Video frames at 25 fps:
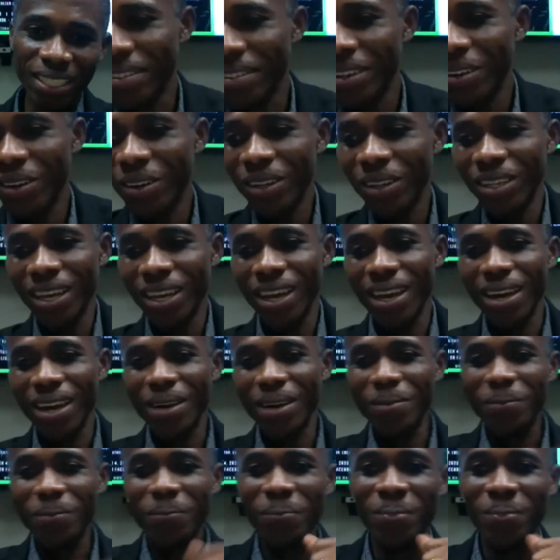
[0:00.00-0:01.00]
a lot,
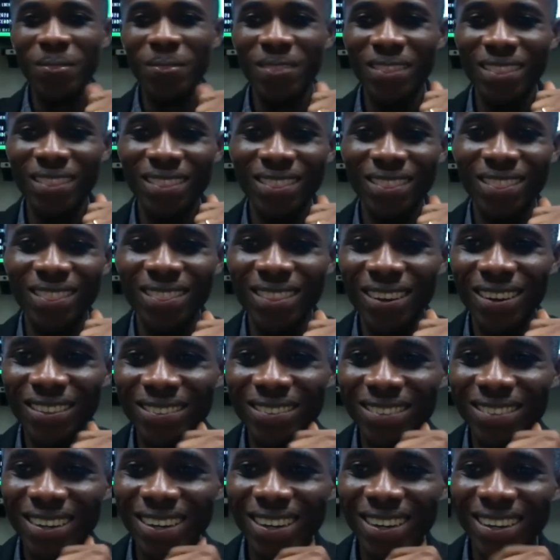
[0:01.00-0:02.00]

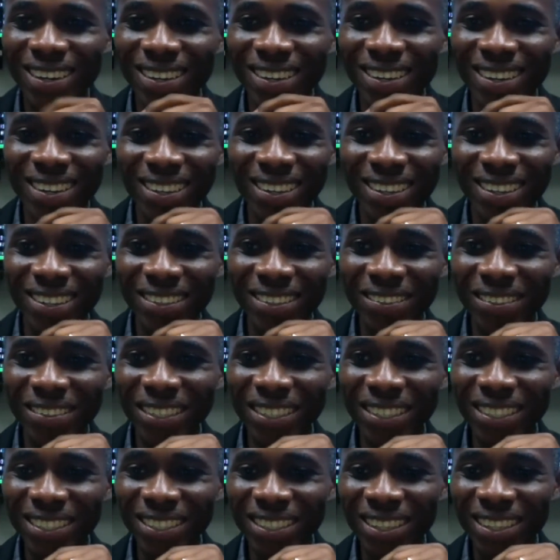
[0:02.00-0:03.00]
Dr.
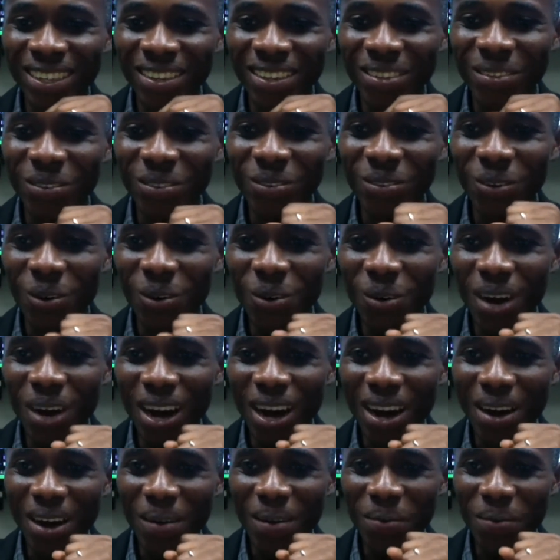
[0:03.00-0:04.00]
Creech.
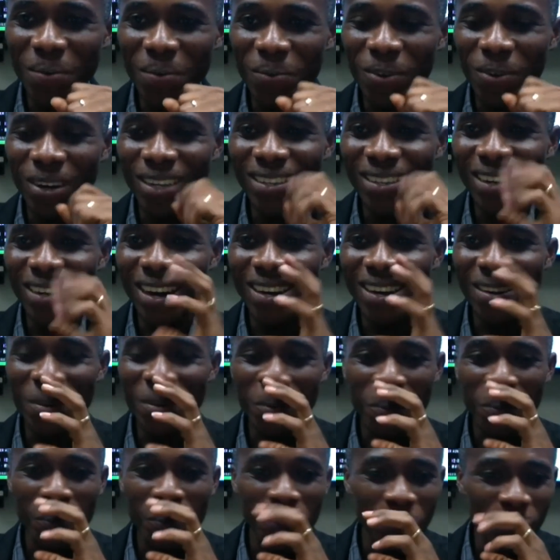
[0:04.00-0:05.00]
So the point is that
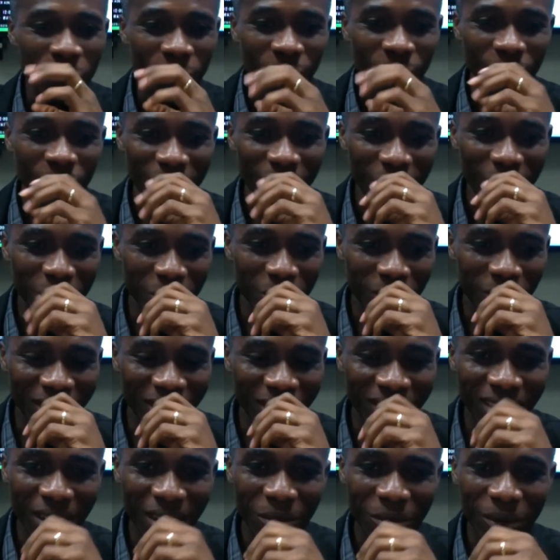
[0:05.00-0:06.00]
most
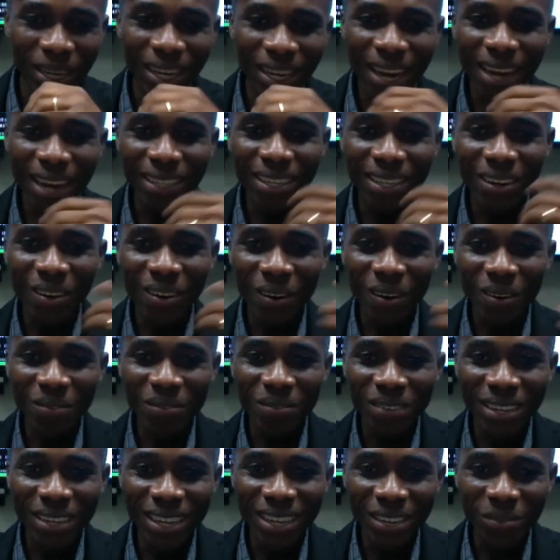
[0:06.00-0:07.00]
of the time we lack the
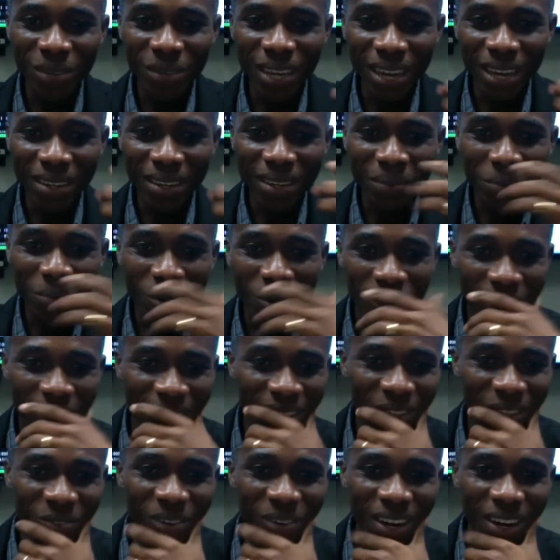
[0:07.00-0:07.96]
confidence, we lack the boldness to